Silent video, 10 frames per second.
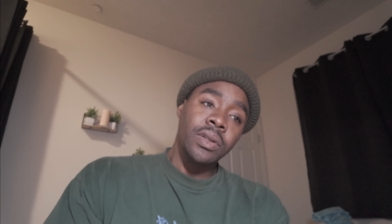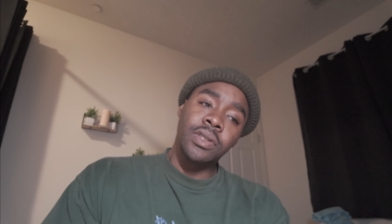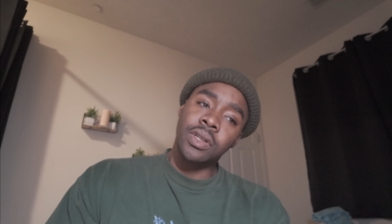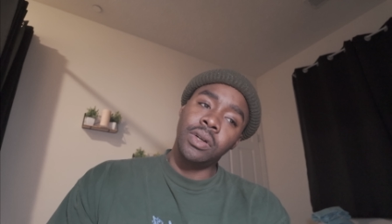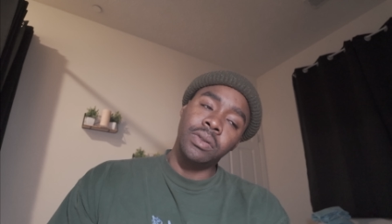
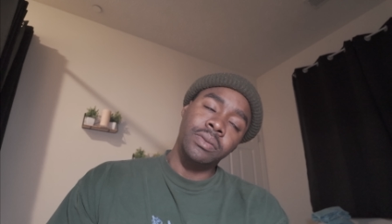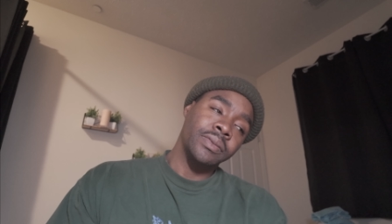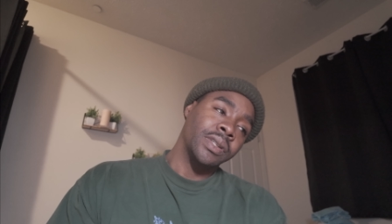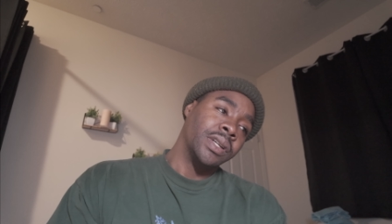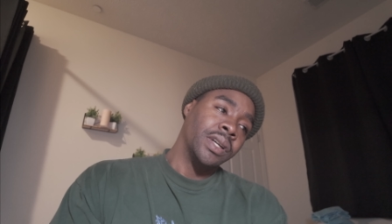So
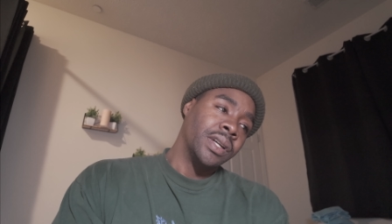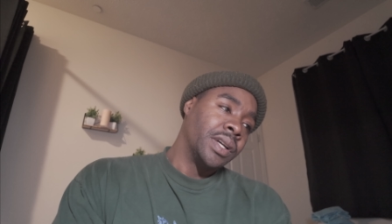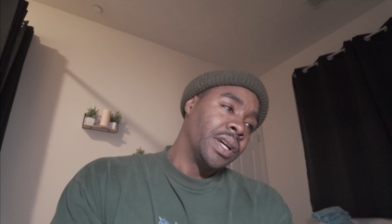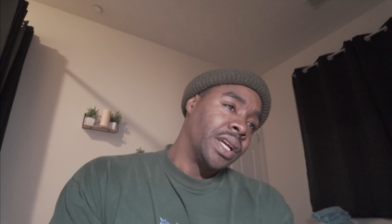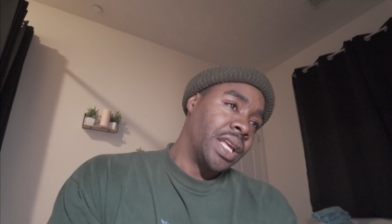
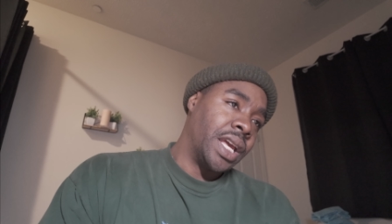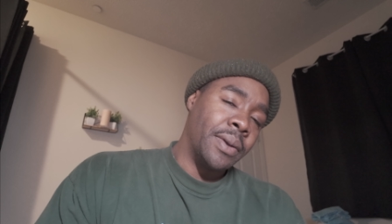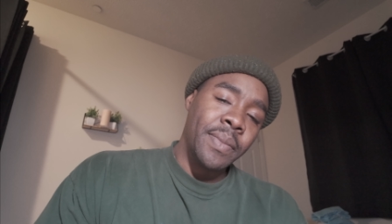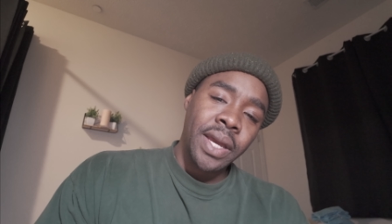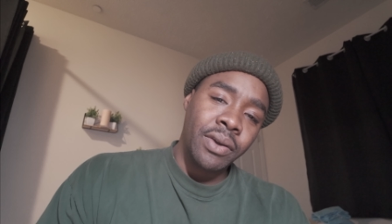yeah,
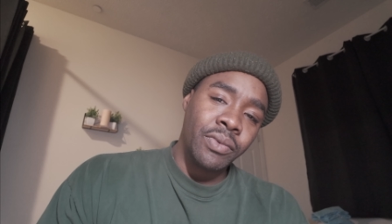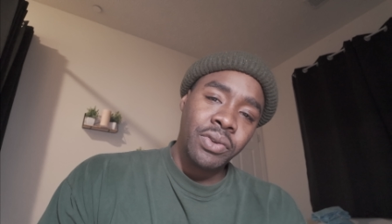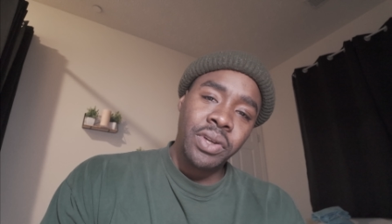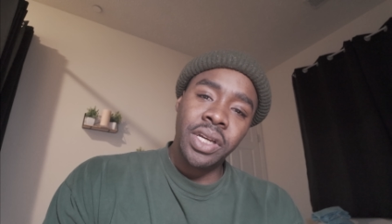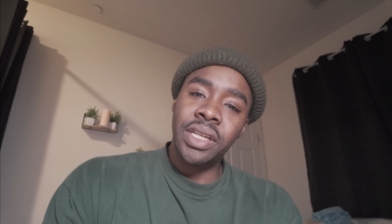man, when you
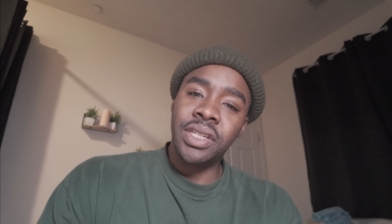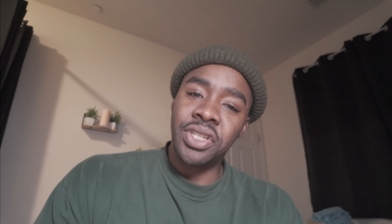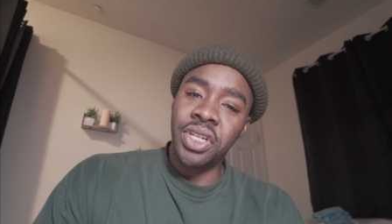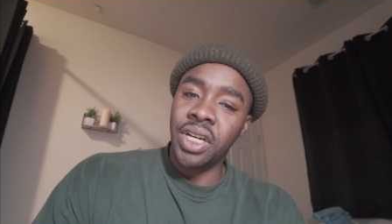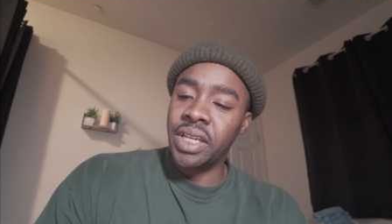get in this
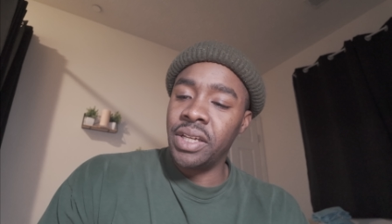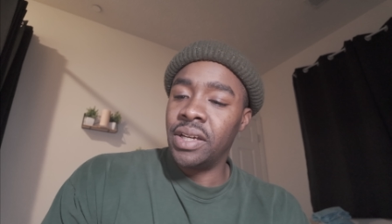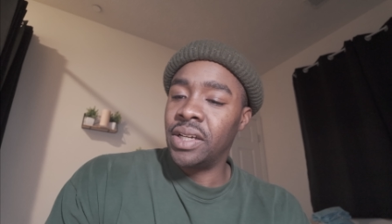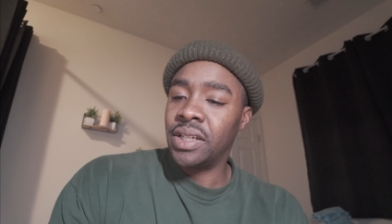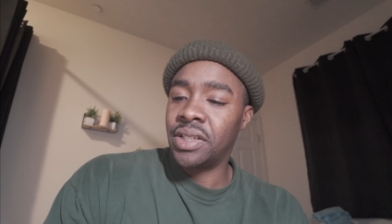junkie,
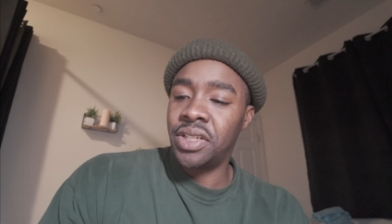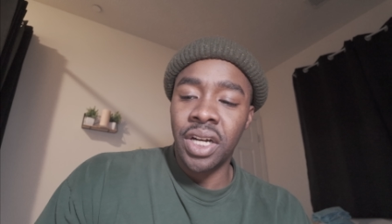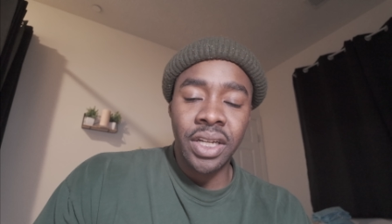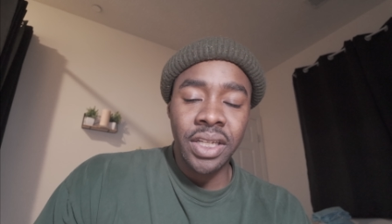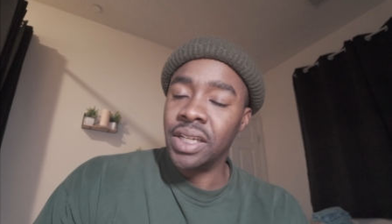it's
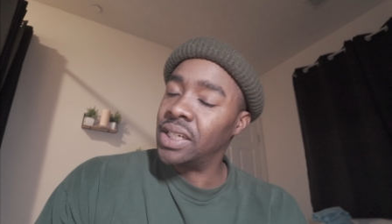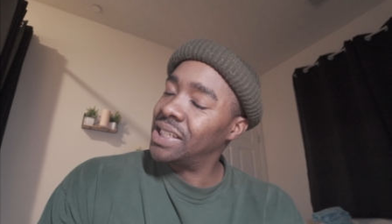junkie.